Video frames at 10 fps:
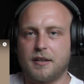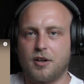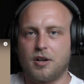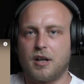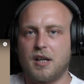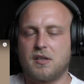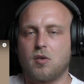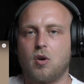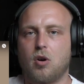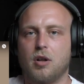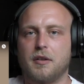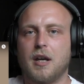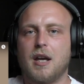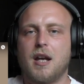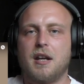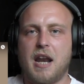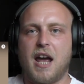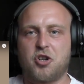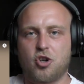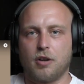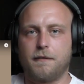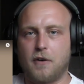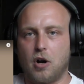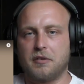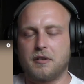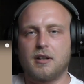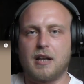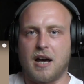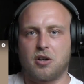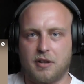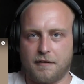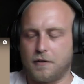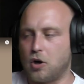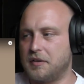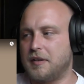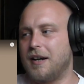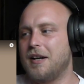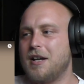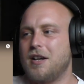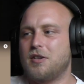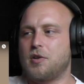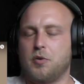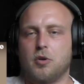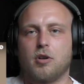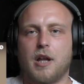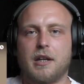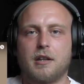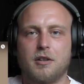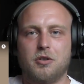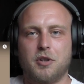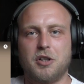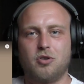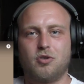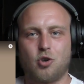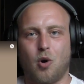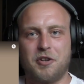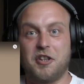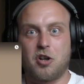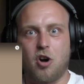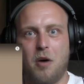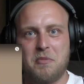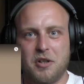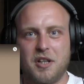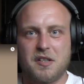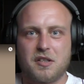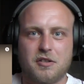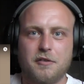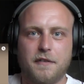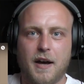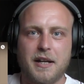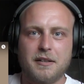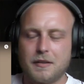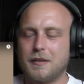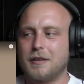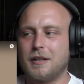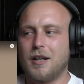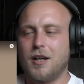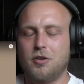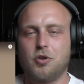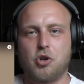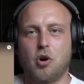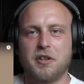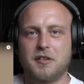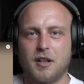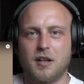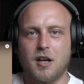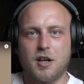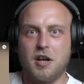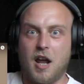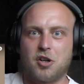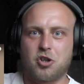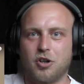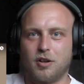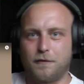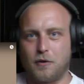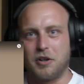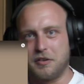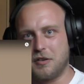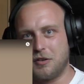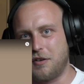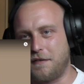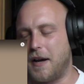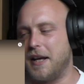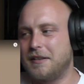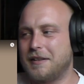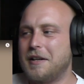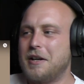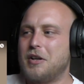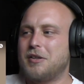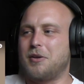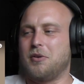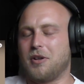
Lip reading: they're a so-called national front, Narodna fronta. So, you didn't join the communists to fight, you joined the national front to fight. So,